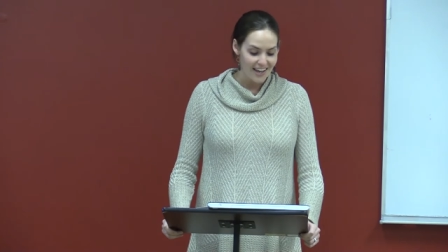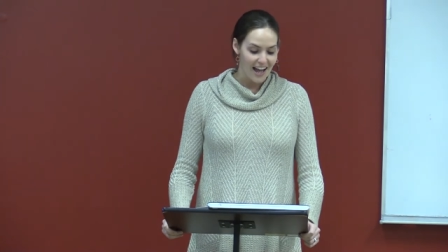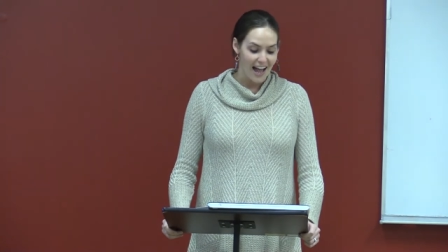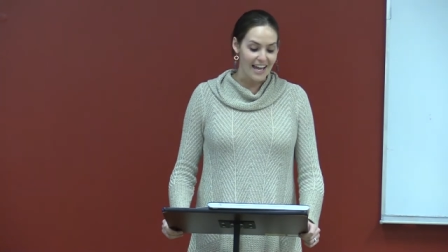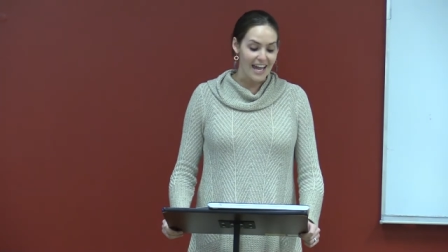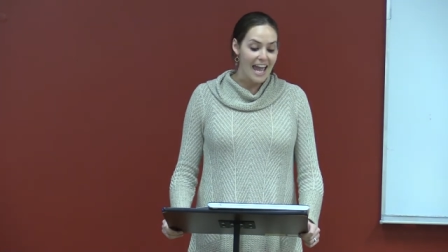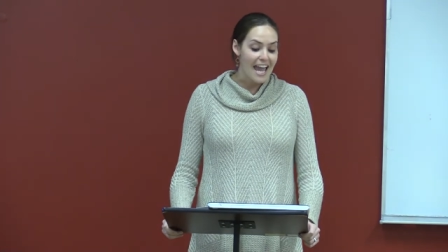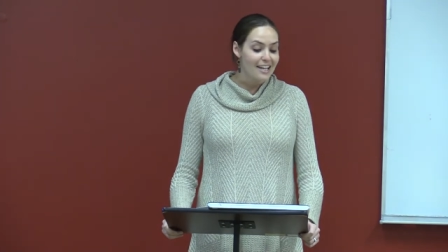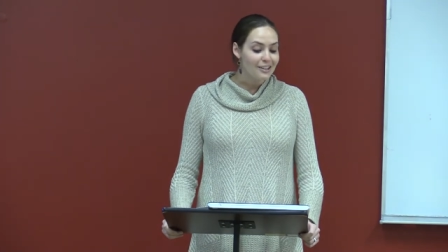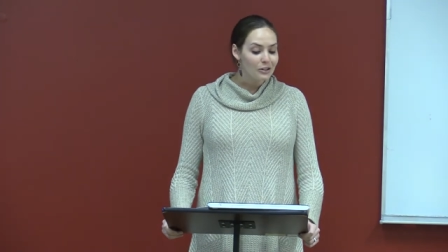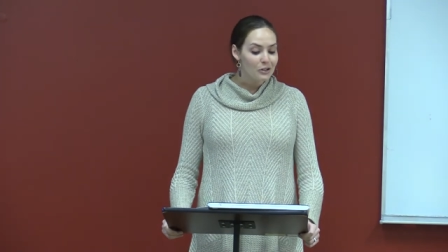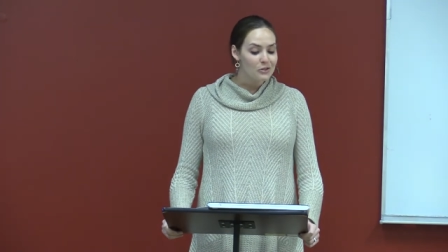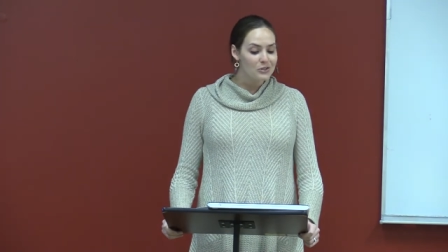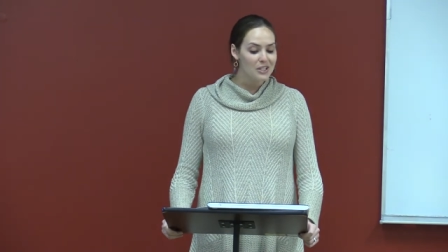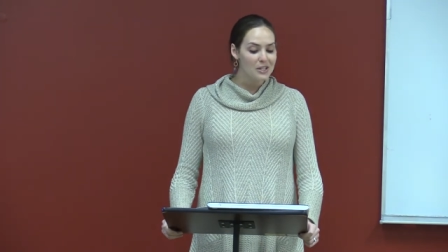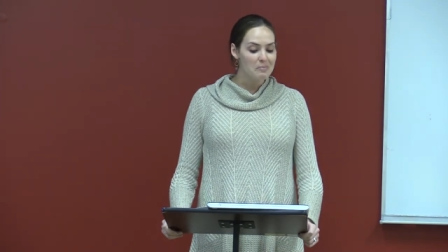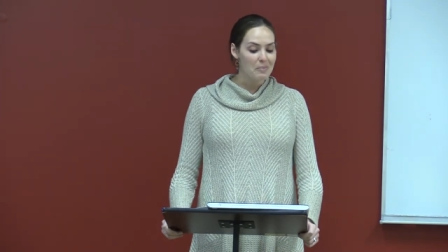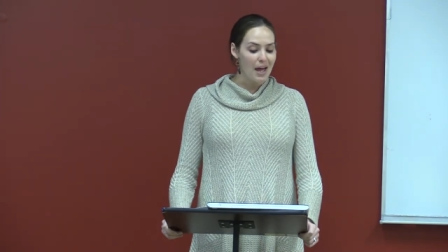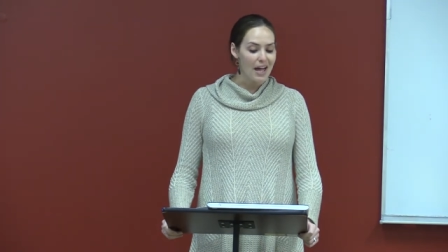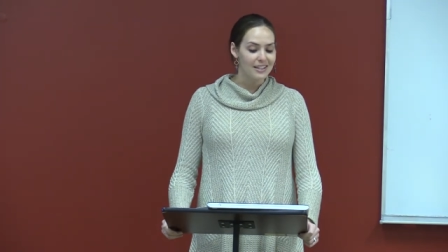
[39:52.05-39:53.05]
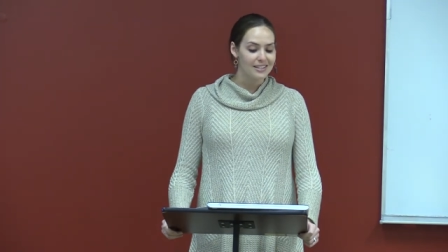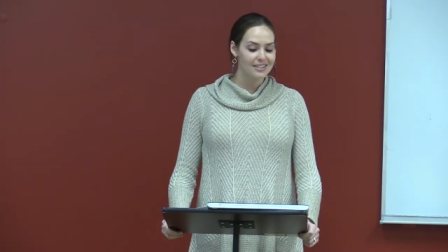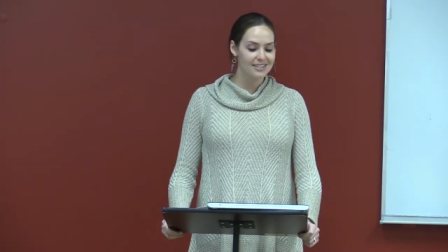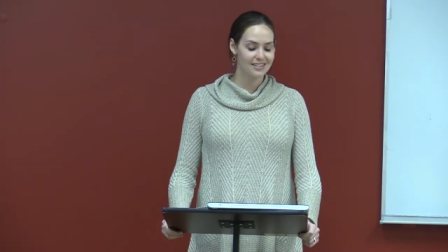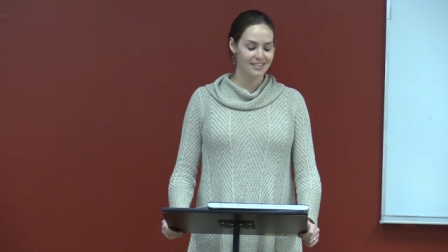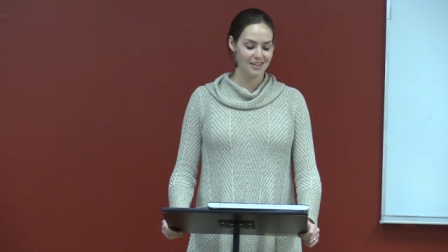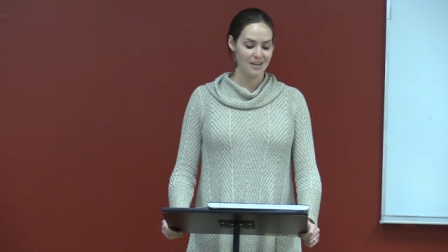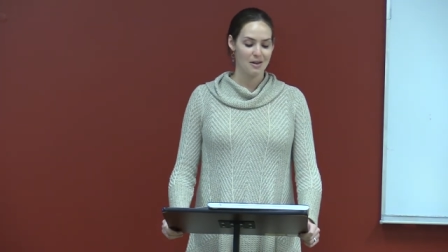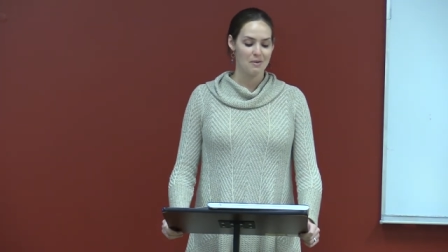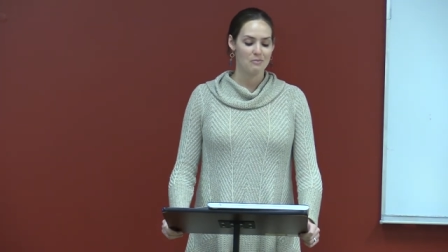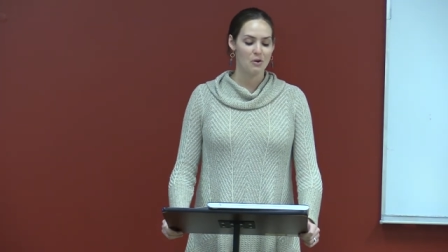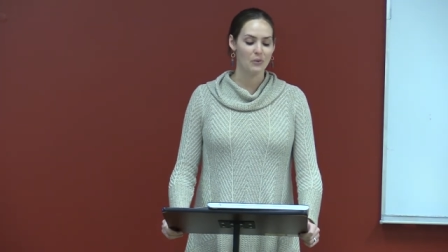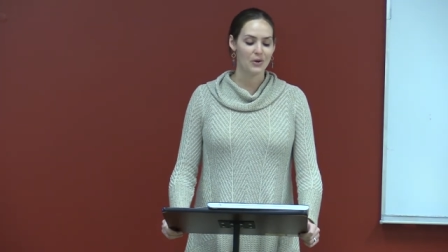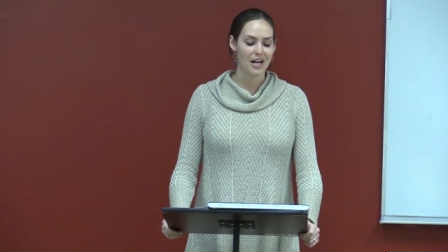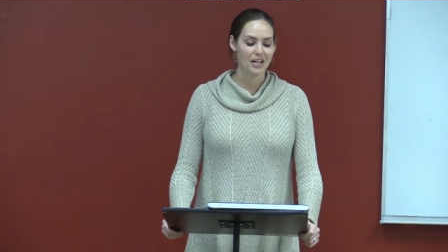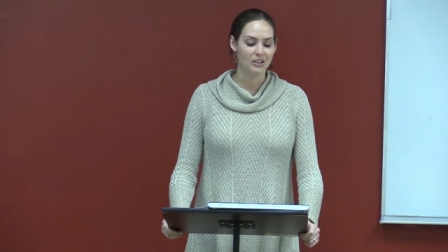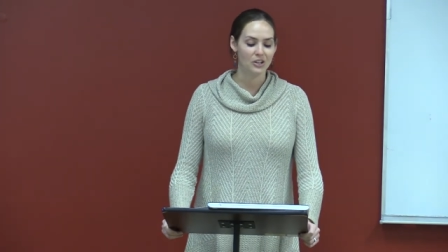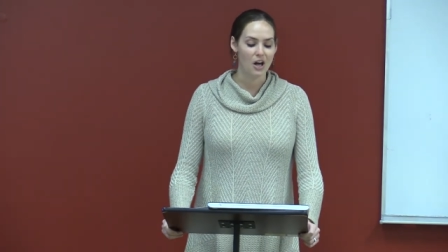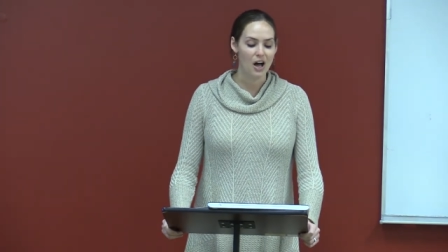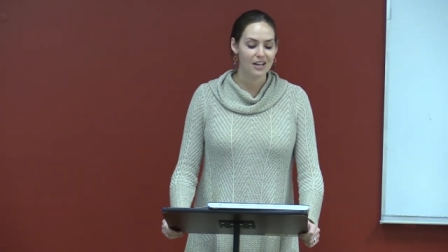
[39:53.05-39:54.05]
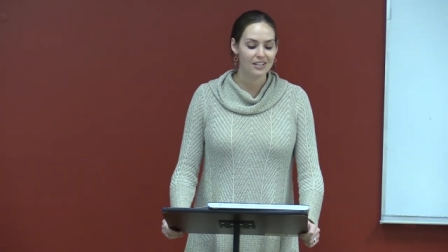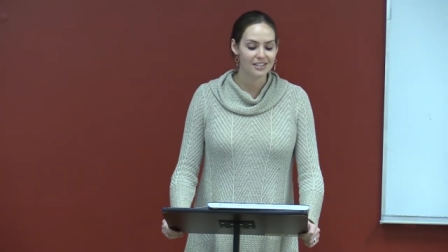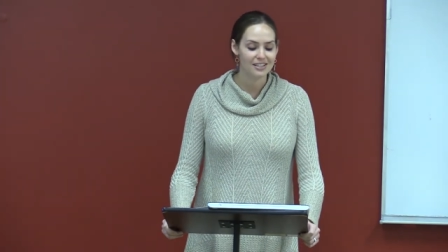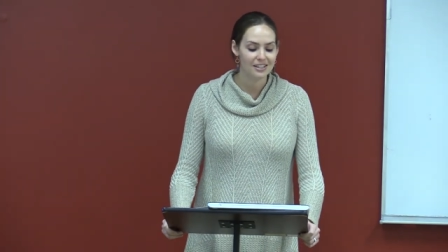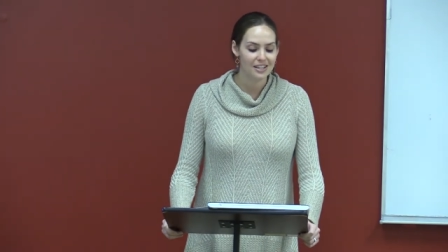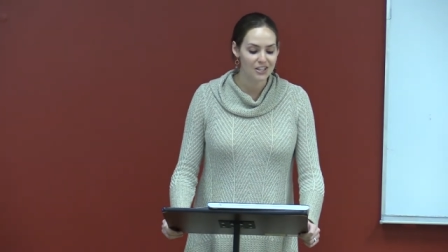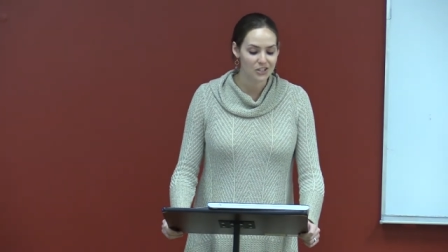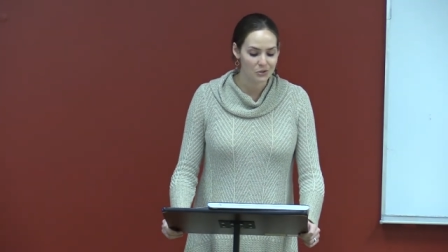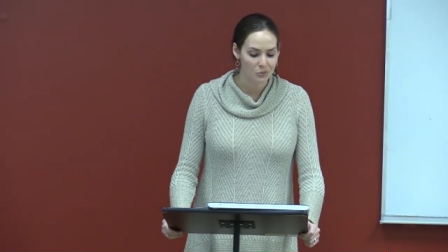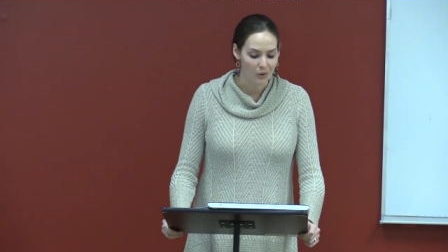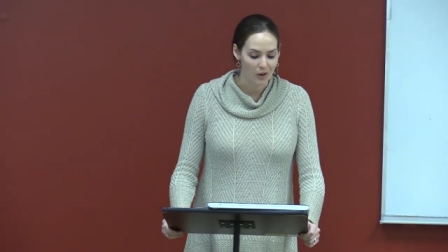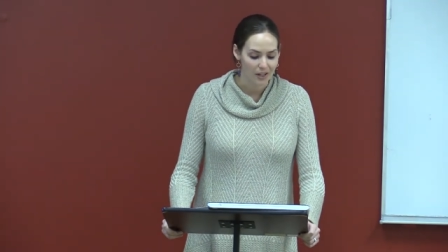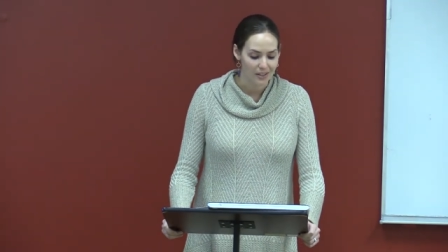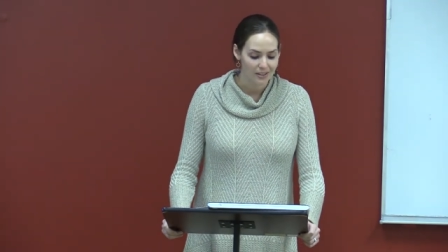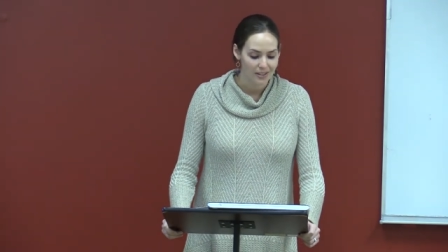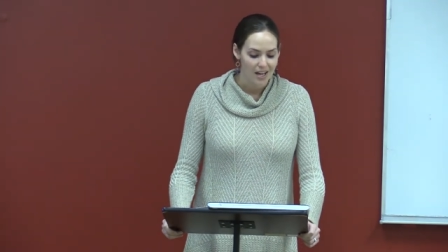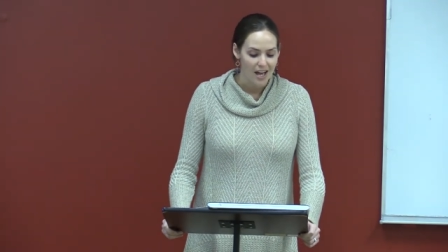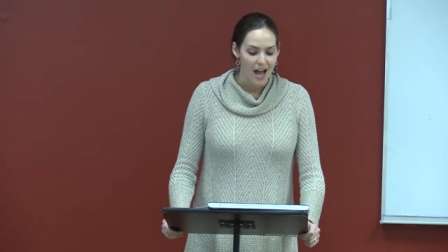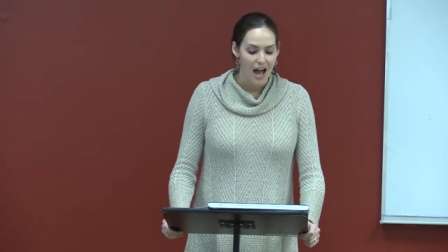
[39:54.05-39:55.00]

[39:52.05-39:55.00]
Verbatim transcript: I hate losing bets, but when I lost this one,